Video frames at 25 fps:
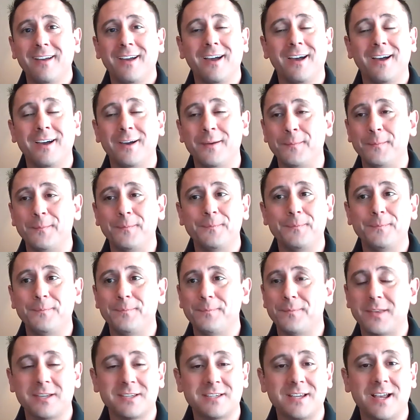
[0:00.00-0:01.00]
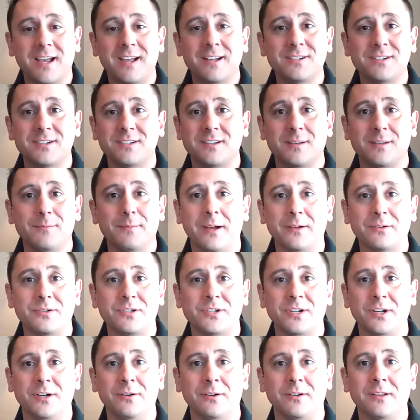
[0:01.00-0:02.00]
because I just about
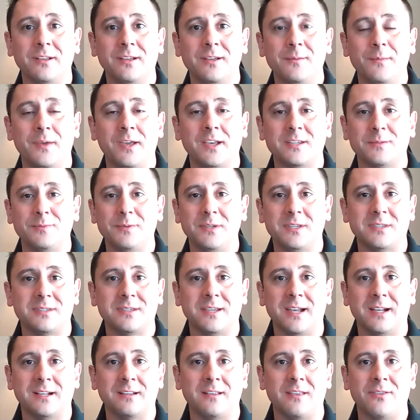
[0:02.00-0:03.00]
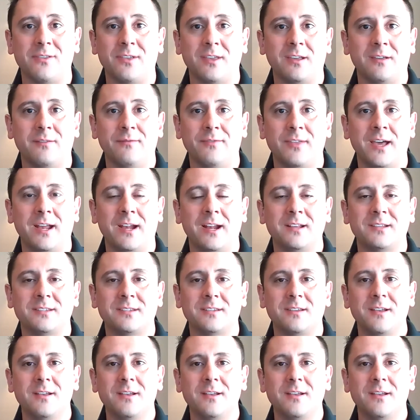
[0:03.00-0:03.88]
choked. It makes me sick to think of that.